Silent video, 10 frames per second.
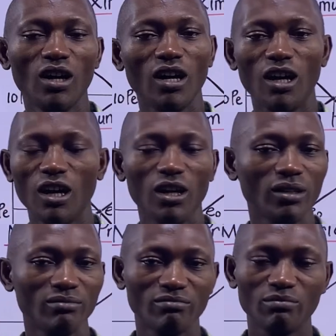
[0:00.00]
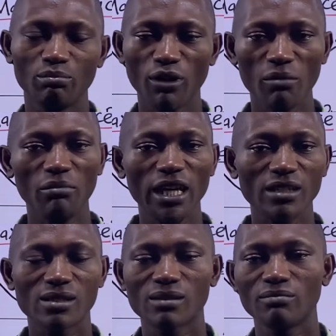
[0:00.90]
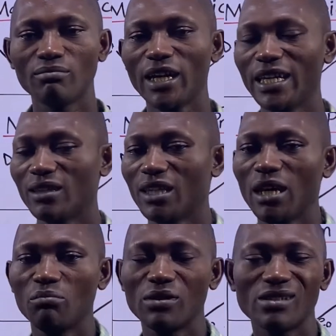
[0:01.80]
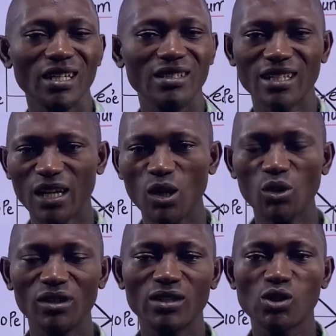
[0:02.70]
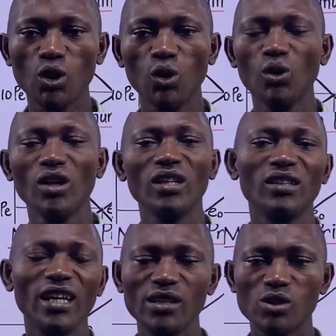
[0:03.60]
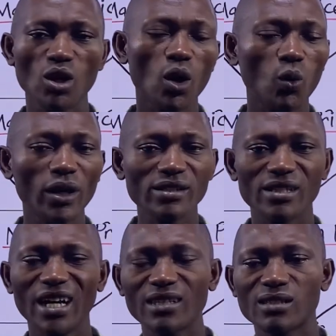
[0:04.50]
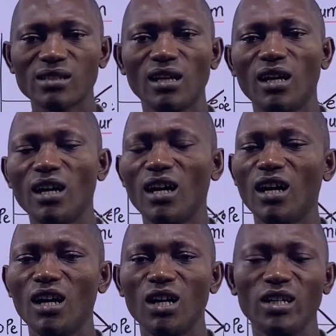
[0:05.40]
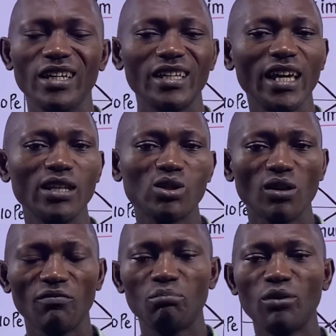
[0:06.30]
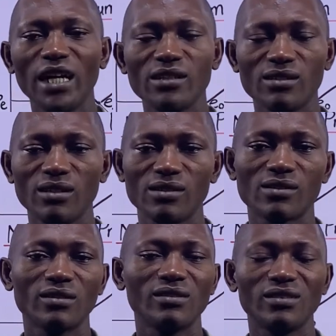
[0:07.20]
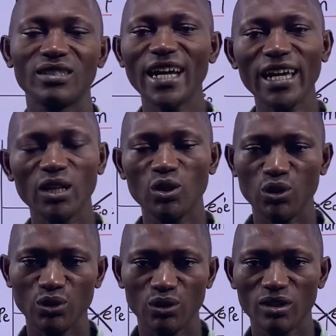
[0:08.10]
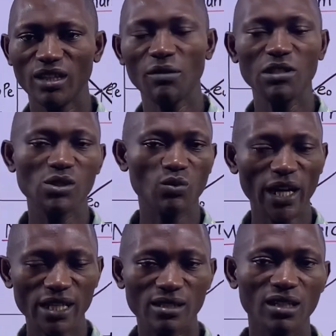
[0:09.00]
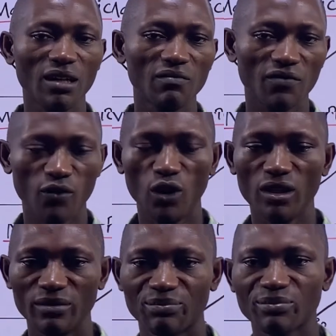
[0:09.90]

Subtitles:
uh, plummet by 10% and all that. So there is always that a case of prices dangle. That means rising and falling.